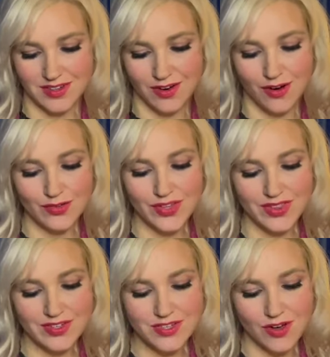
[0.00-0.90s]
Only the
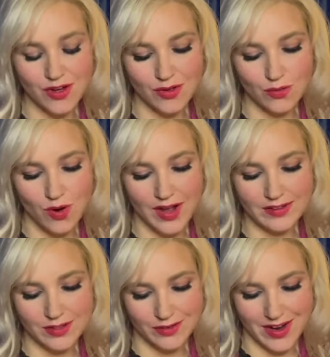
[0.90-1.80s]
tall
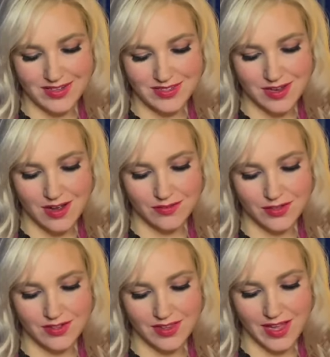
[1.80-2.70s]
wild grass
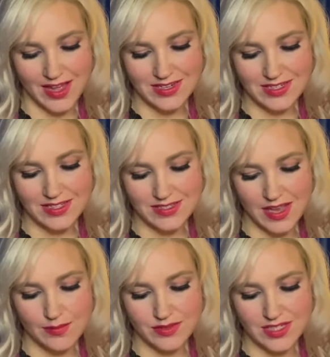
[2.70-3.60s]
covered the endless
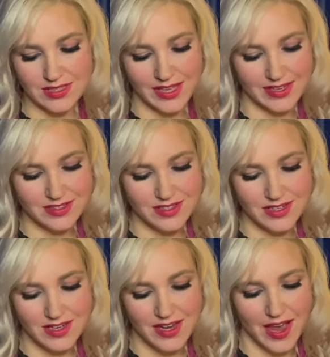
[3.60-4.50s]
empty land,
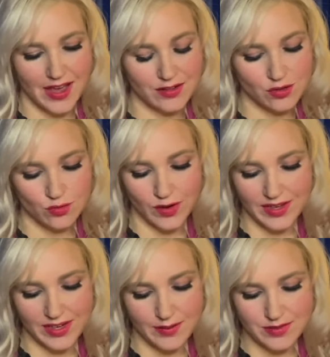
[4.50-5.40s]
and a great
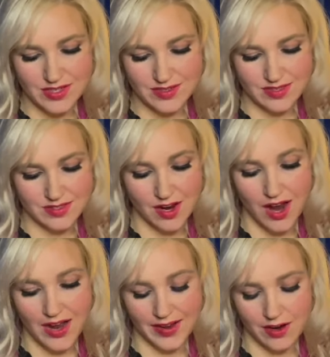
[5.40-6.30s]
empty
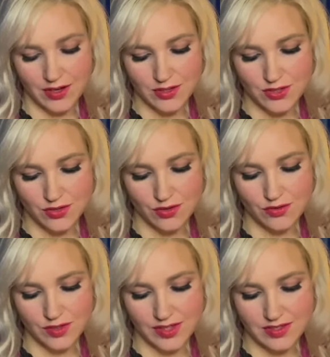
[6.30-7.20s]
sky arched
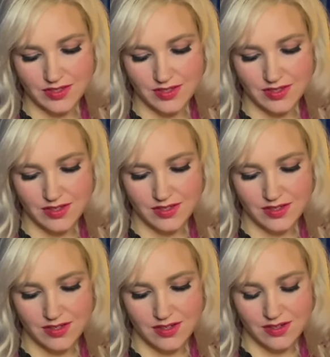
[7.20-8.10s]
over it.
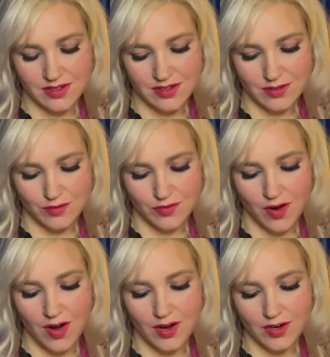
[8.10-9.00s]

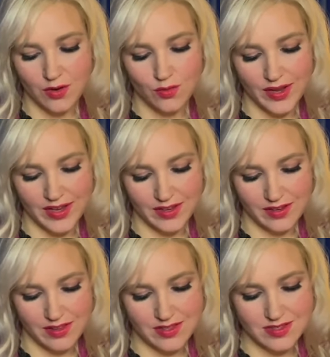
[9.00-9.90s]
Far away,
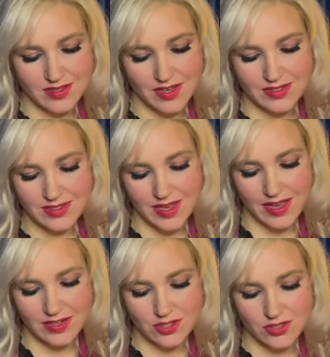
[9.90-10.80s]
the sun's
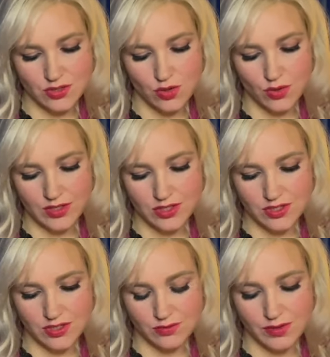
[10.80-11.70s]
edge
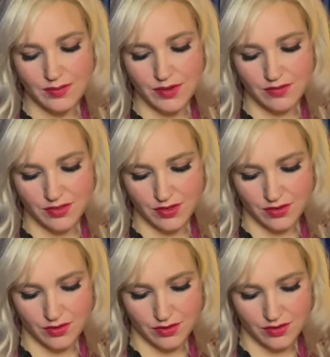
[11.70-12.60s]
torched the rim of the
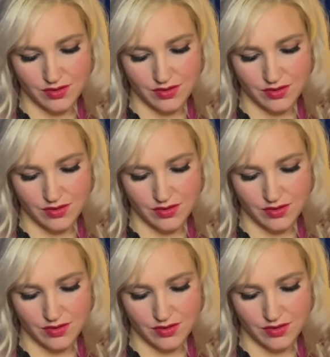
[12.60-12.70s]
earth.